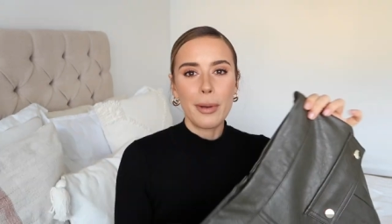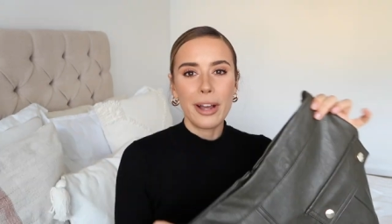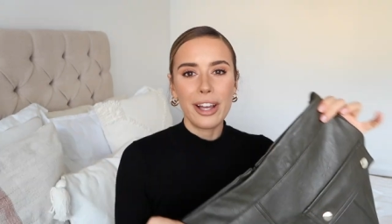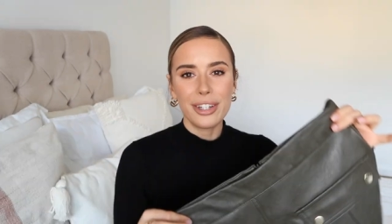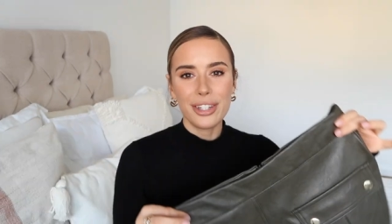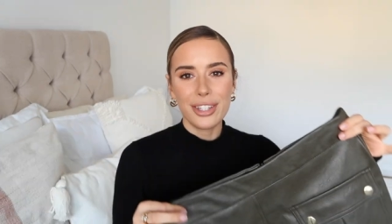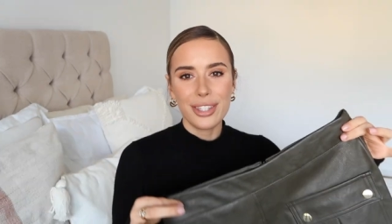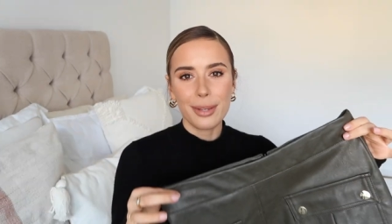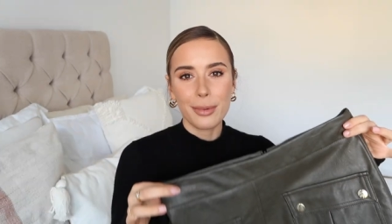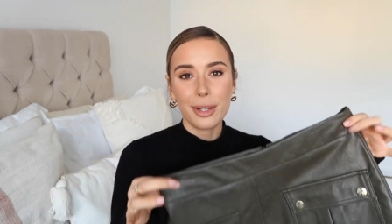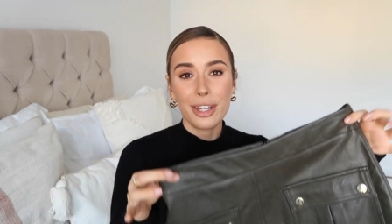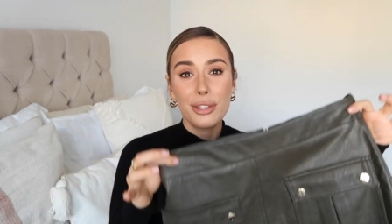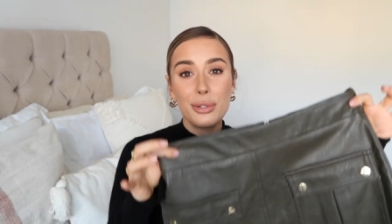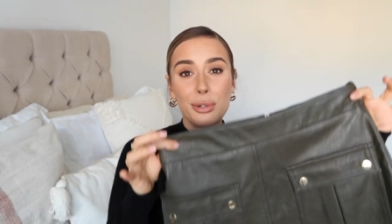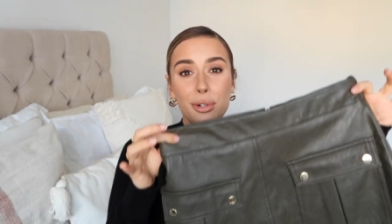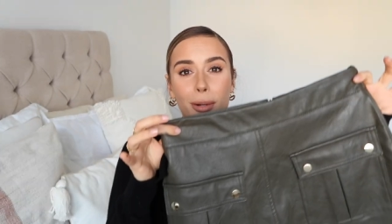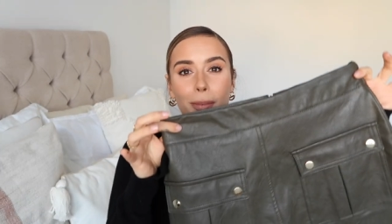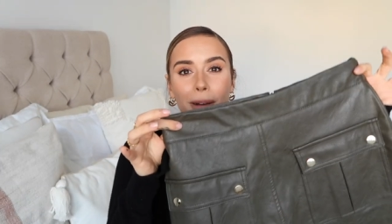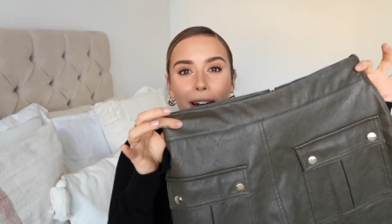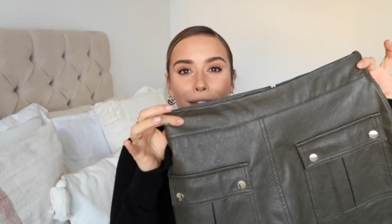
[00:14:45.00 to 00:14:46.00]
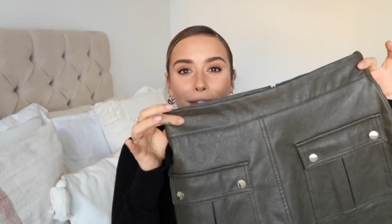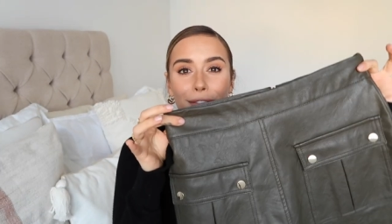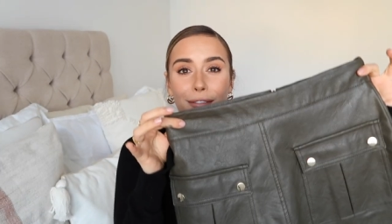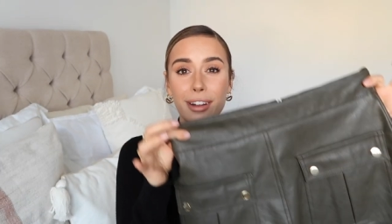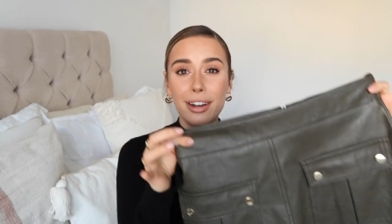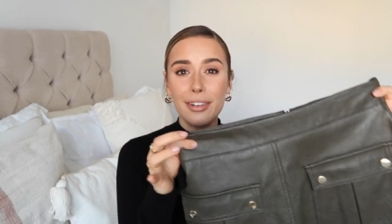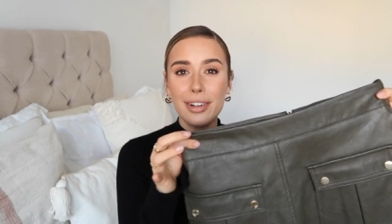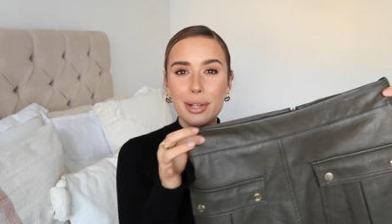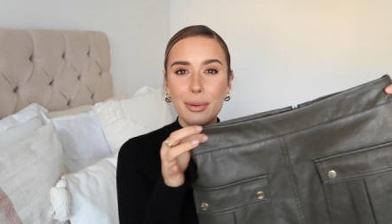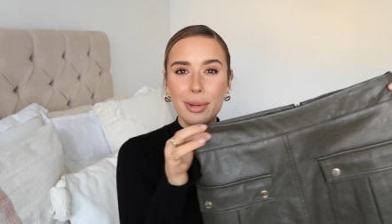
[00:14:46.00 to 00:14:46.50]
A purchase I'm going to talk about
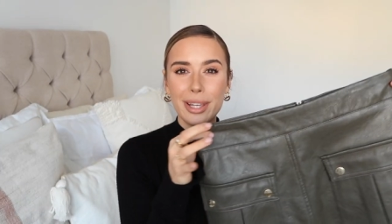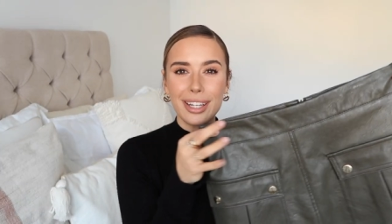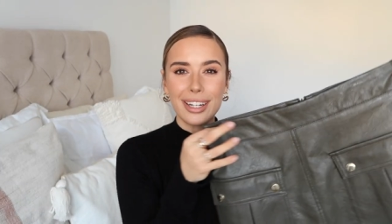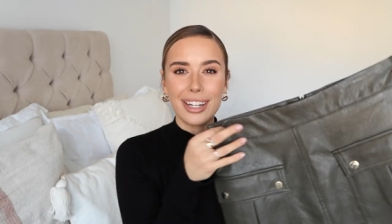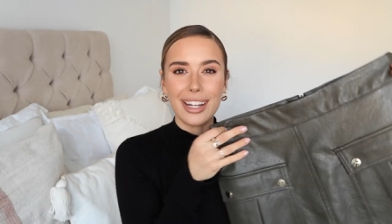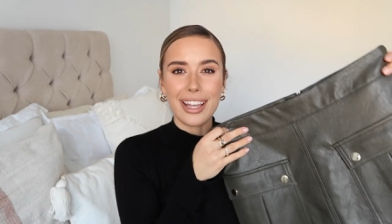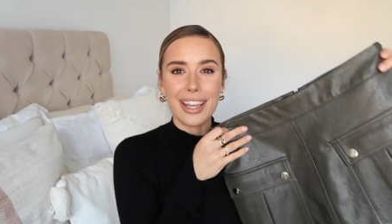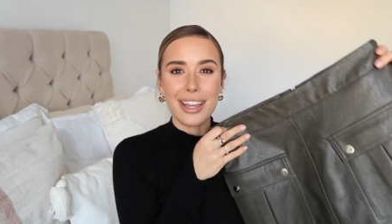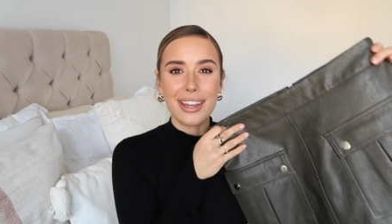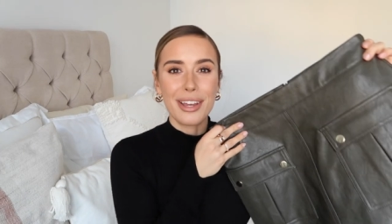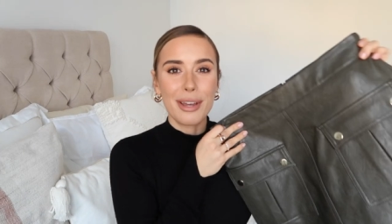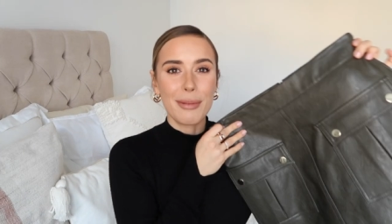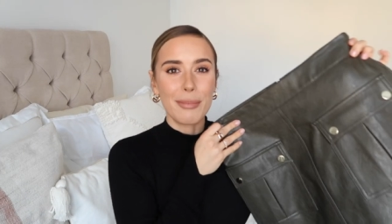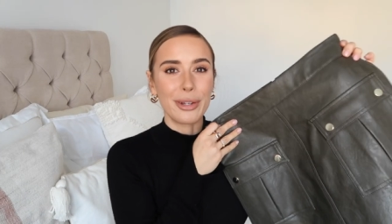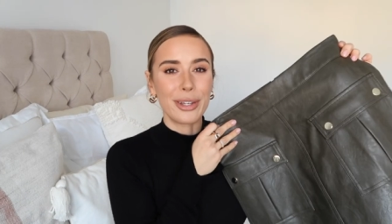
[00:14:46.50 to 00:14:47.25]
very quickly